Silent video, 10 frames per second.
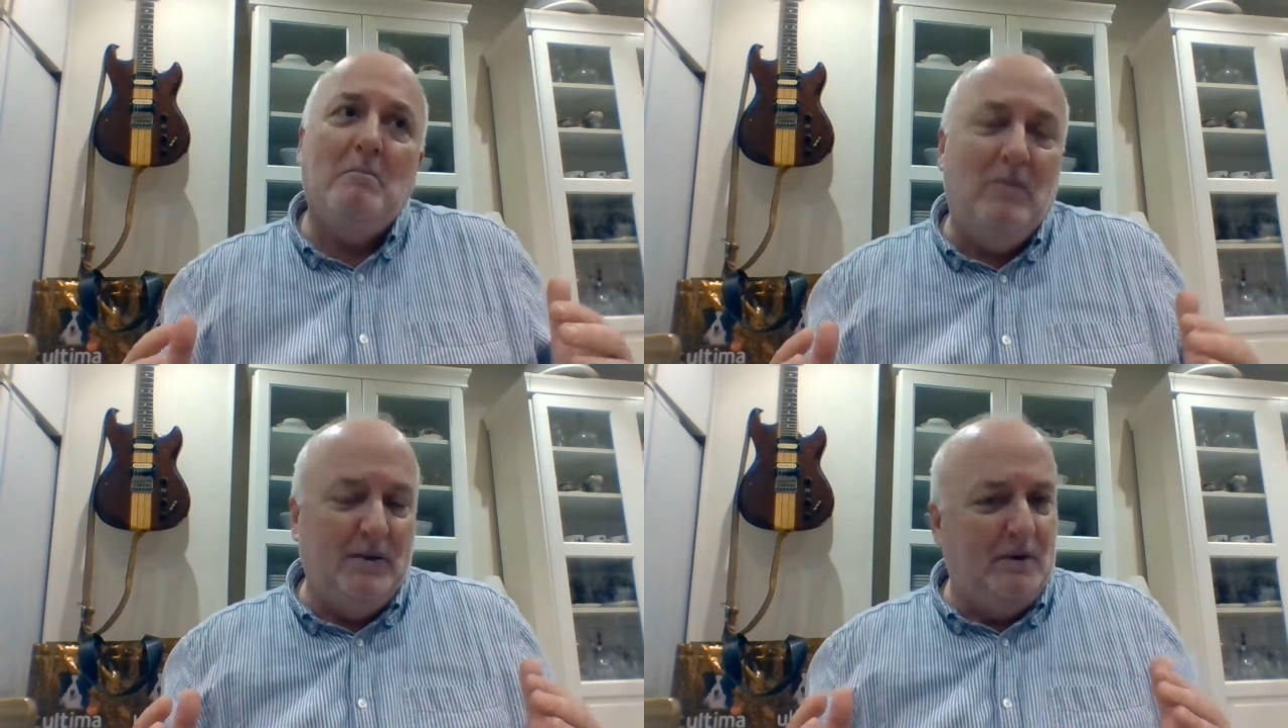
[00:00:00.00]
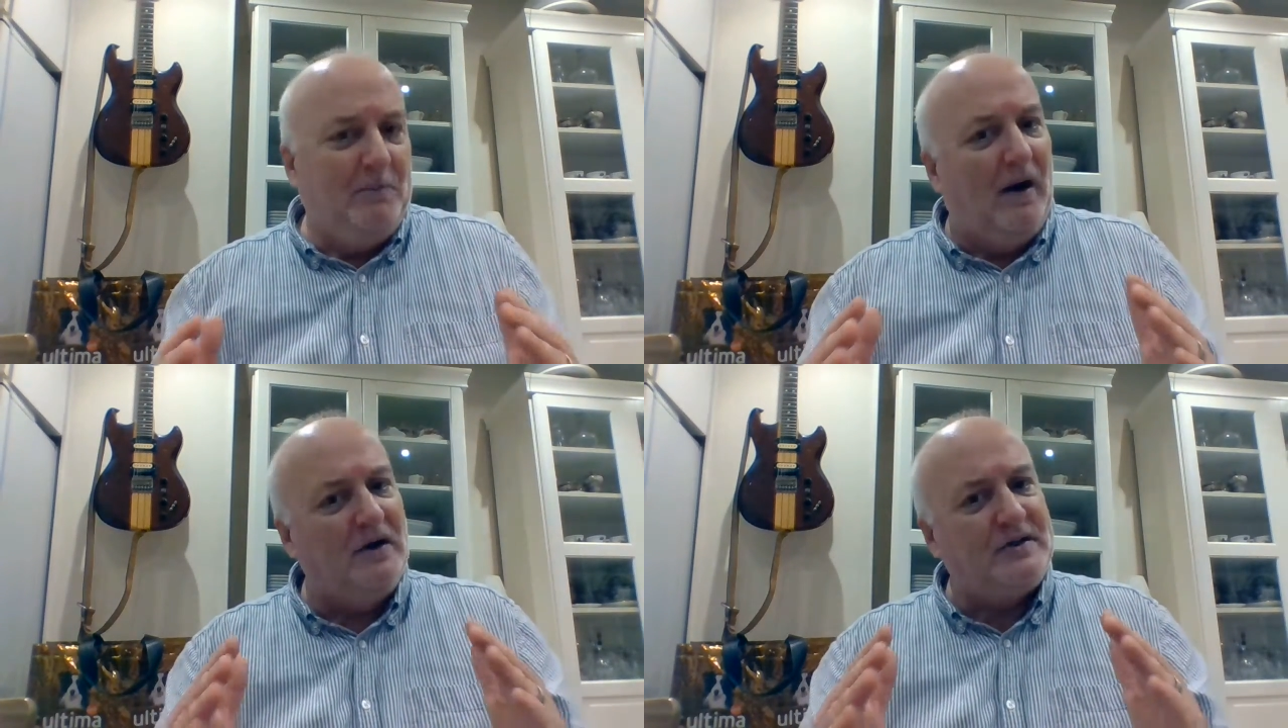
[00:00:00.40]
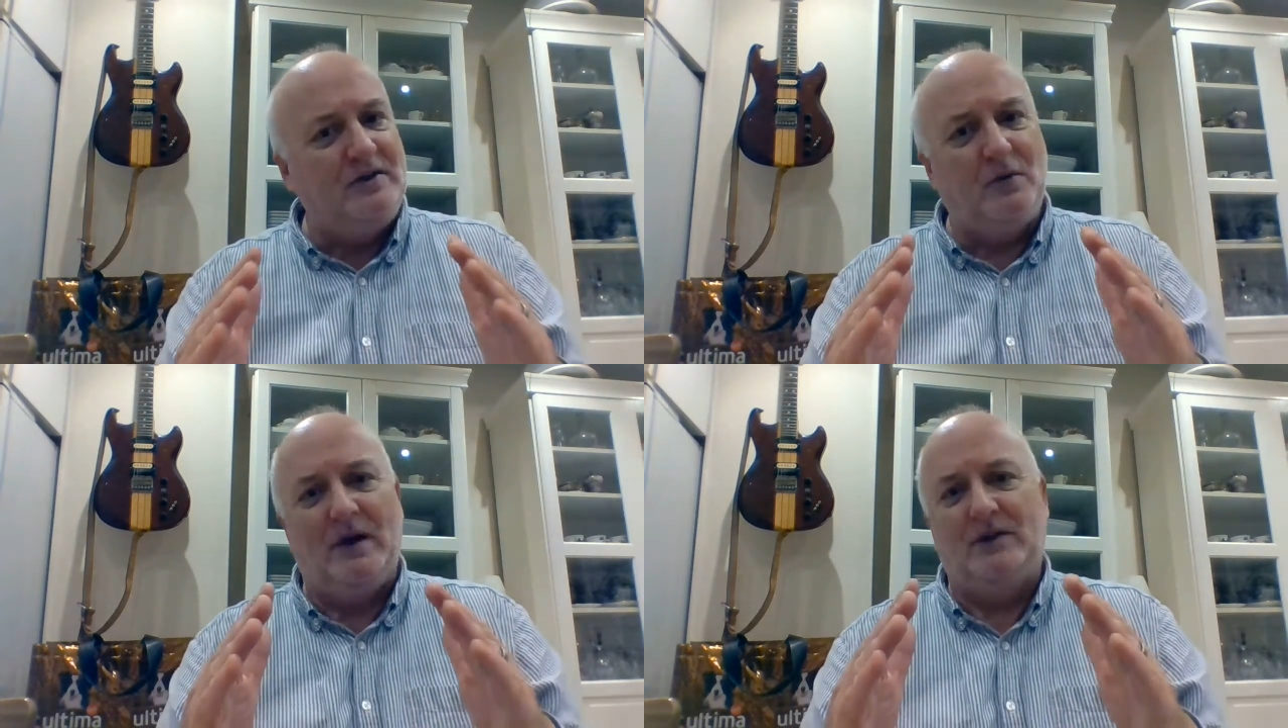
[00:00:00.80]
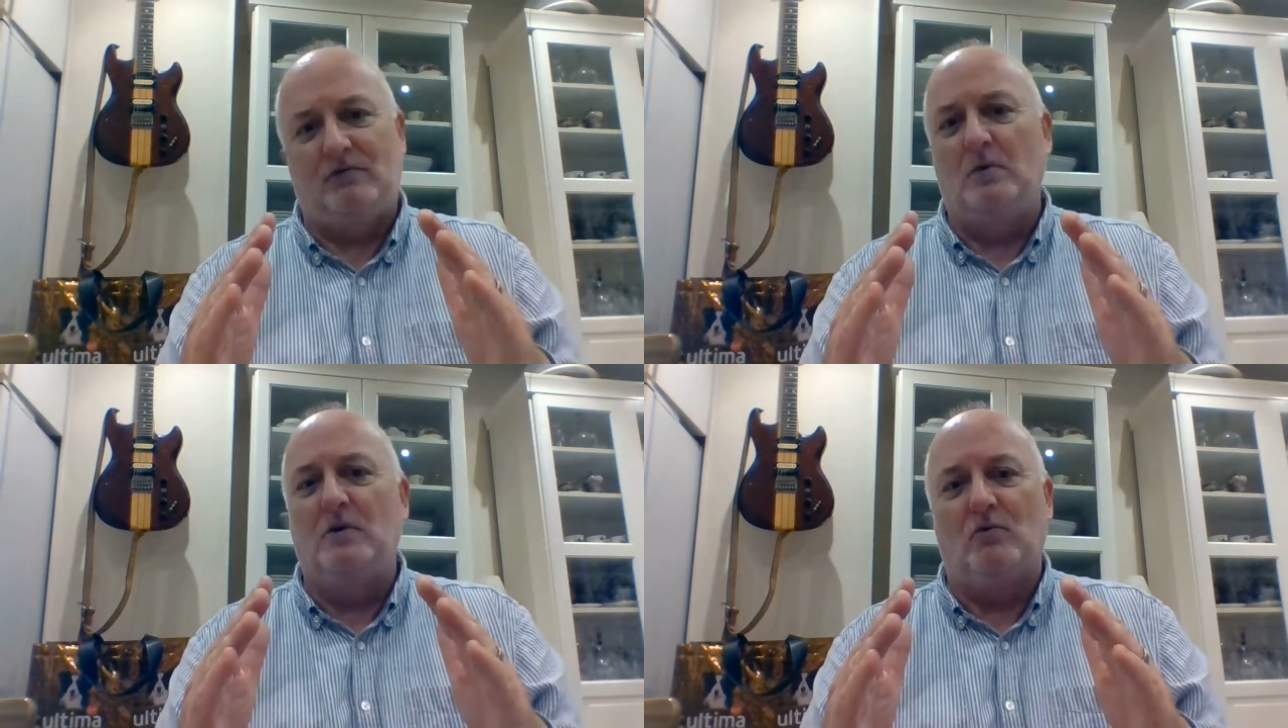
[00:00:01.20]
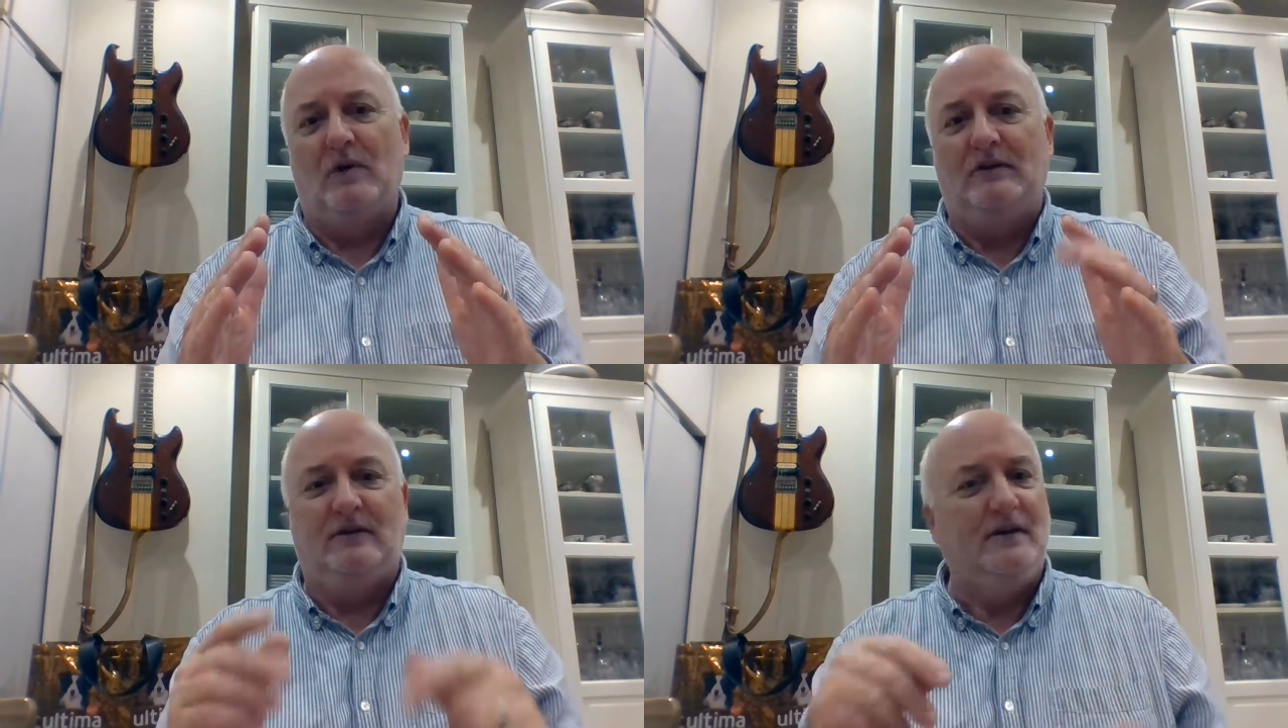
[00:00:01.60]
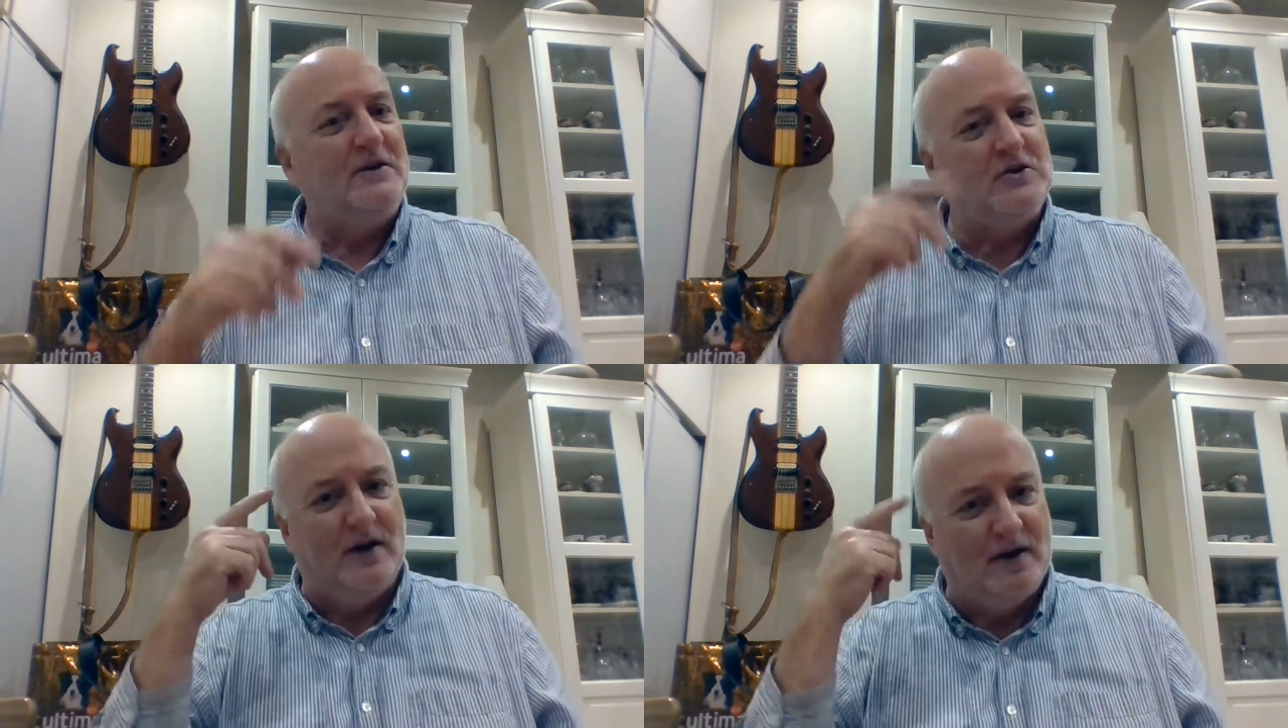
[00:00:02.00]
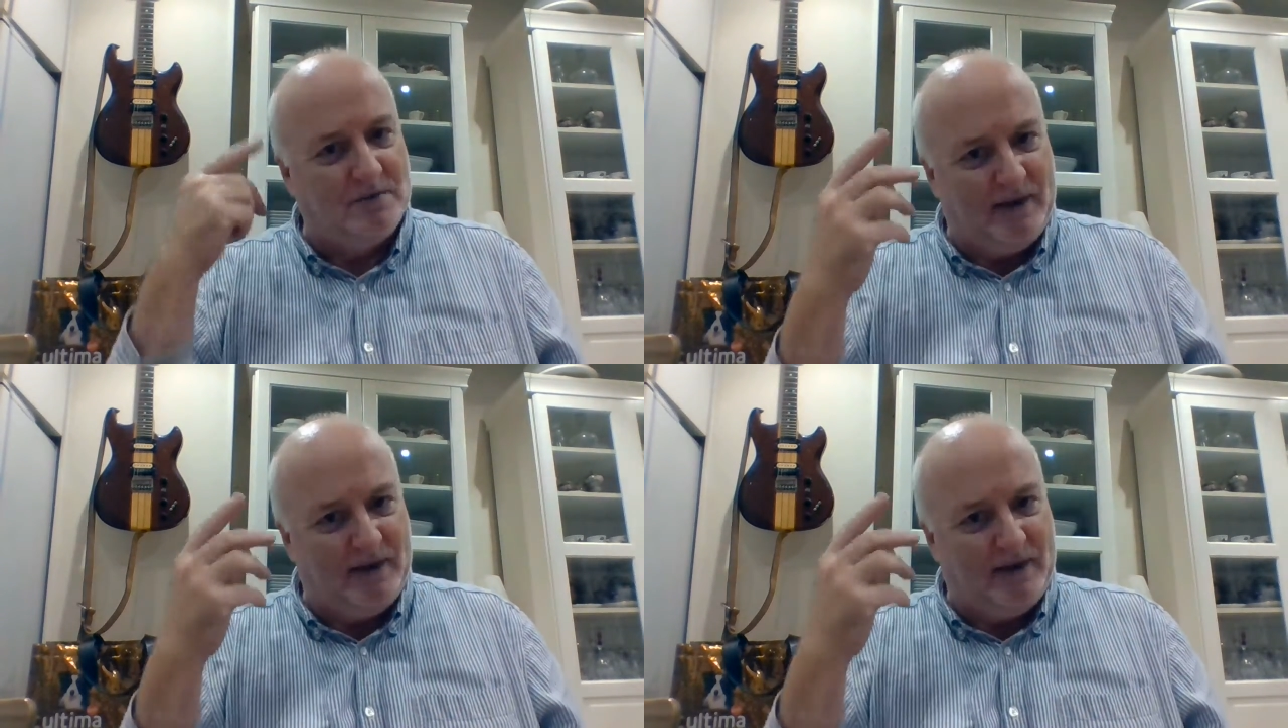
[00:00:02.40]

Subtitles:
Maybe part of the way through your research, at